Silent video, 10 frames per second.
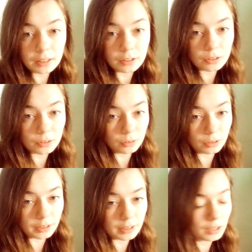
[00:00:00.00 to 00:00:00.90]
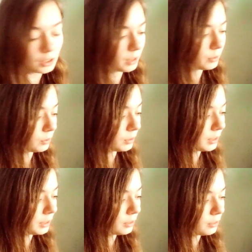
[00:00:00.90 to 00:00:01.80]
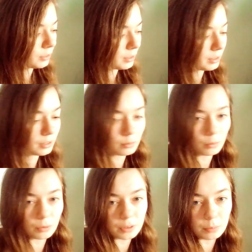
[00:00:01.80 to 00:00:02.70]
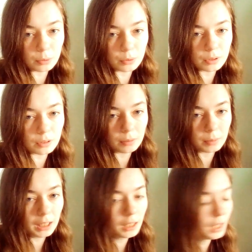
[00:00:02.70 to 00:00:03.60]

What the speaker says: in a school, I teach outdoor learning because it's what's important to me.